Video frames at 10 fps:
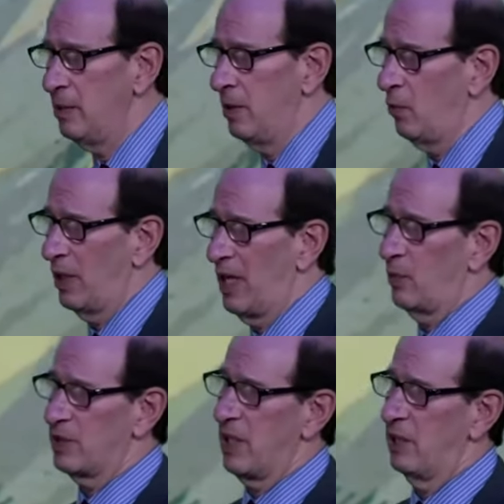What I
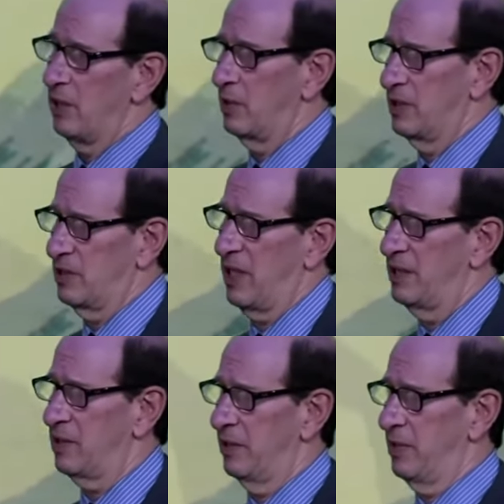will tell you
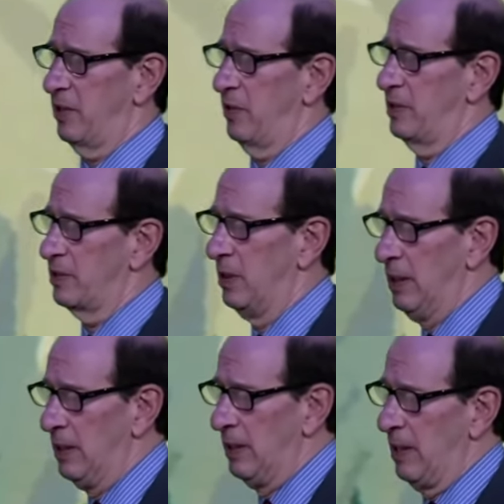concisely, though, is
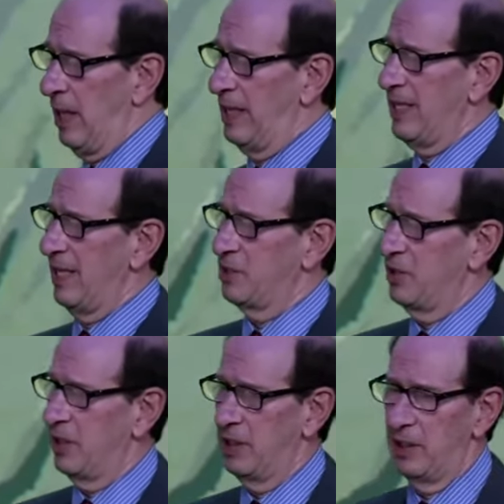A D H
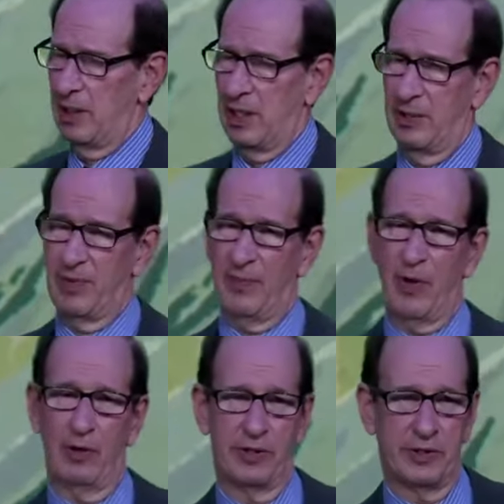D and
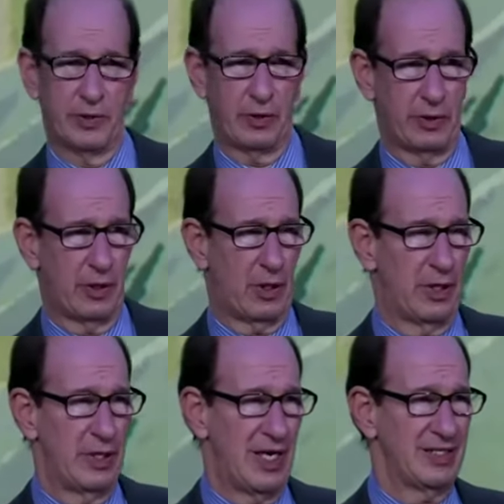bipolar disorder
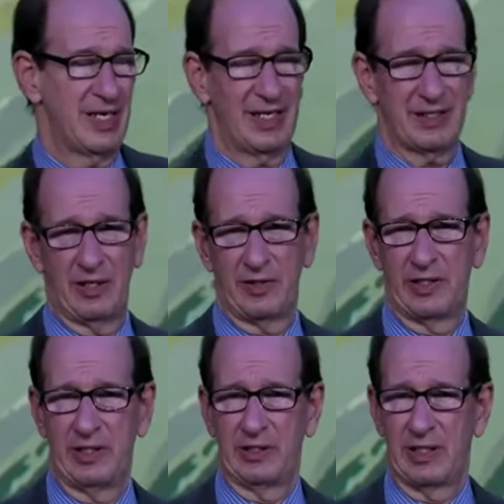are not
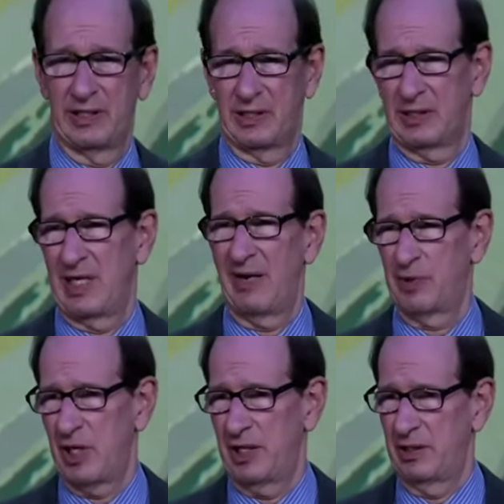diagnoses as a
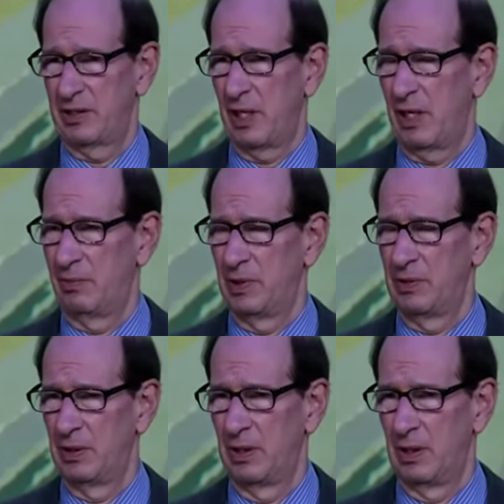snapshot in time.
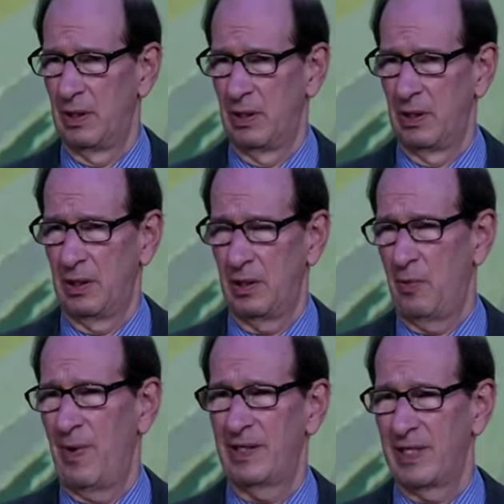You
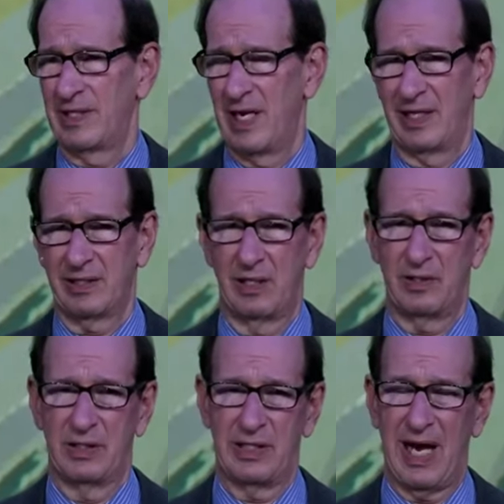don't make that
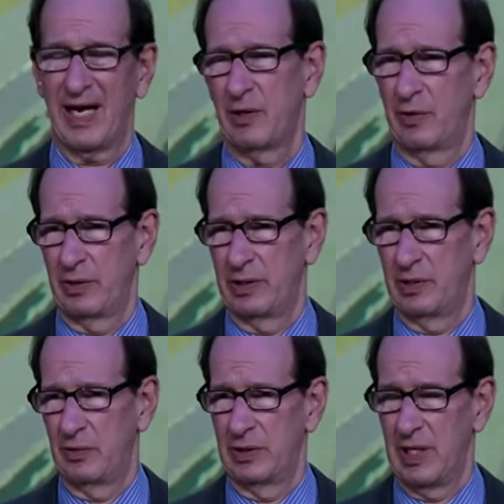diagnosis accurately
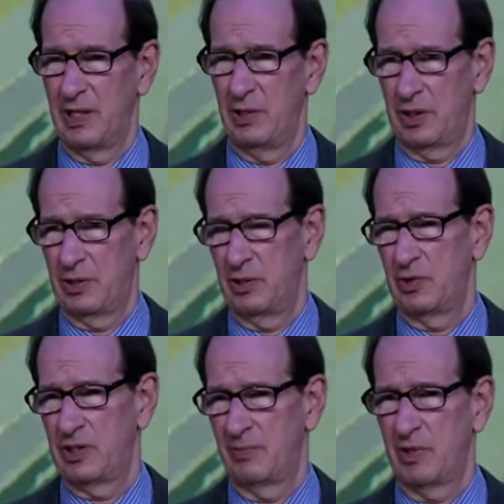doing that. You can do
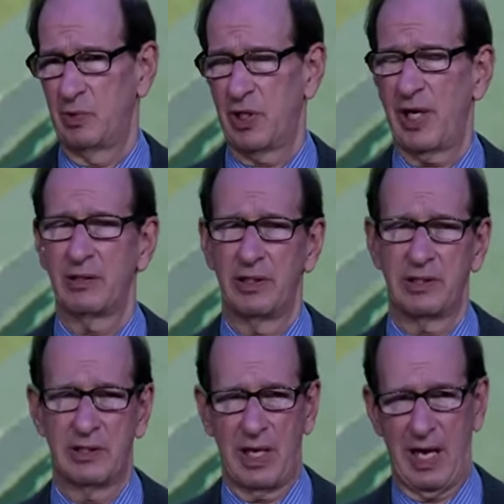symptom
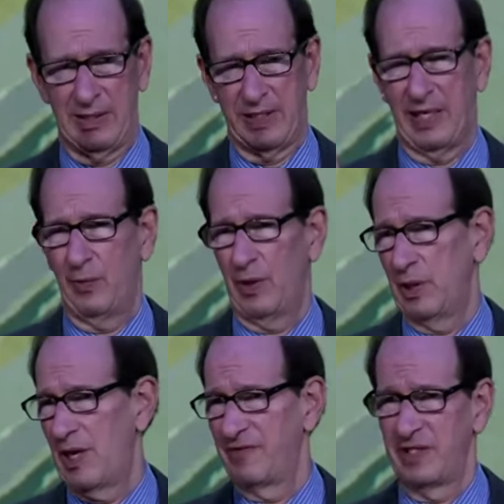checklists and say, well,
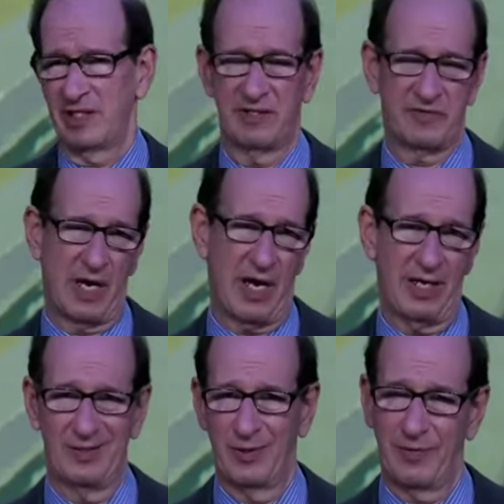you have six of
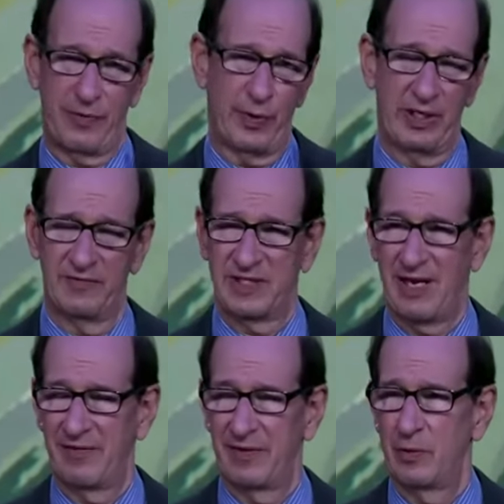nine or three of
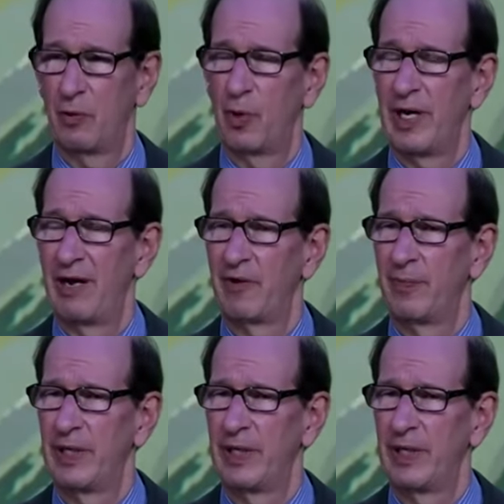seven or whatever.